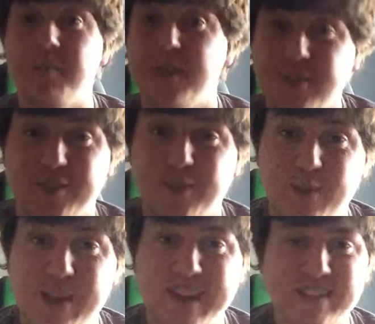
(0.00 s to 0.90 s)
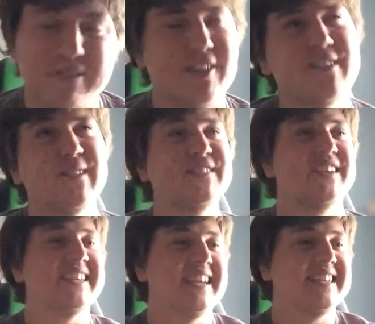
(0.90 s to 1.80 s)
the beautiful ones, which I thought was
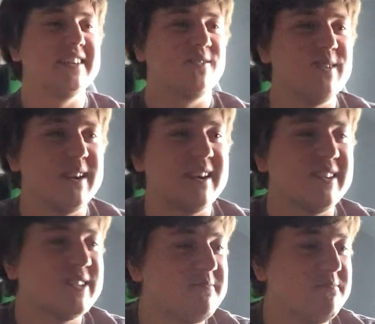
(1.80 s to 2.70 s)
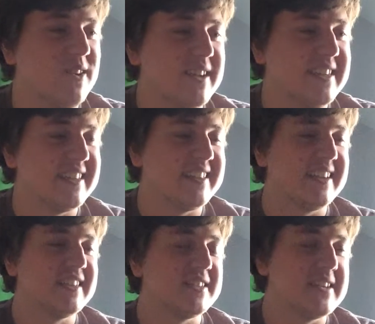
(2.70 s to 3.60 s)
fantastic, a really nice poetic
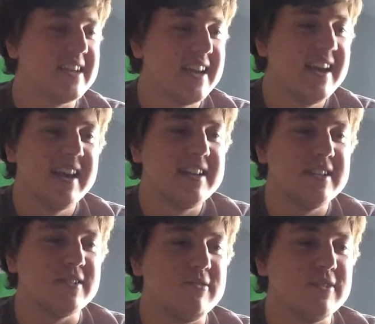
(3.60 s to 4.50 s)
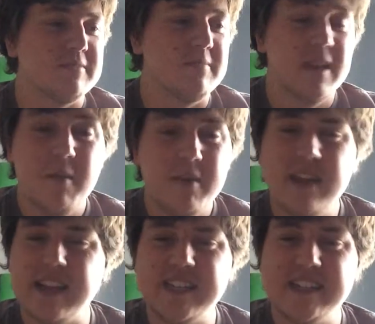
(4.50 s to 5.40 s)
thing to it, just awesome. But
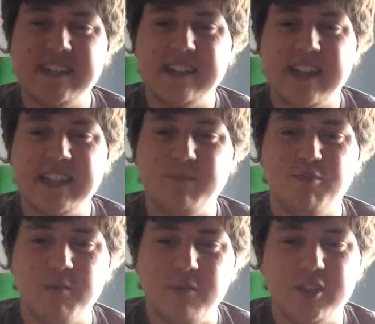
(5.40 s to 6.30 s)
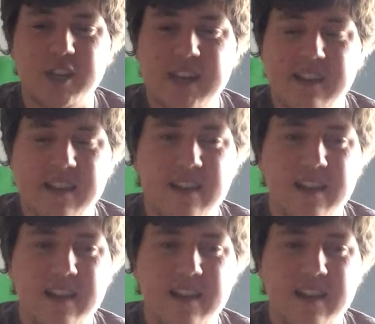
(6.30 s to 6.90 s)
yeah, that's pretty much it.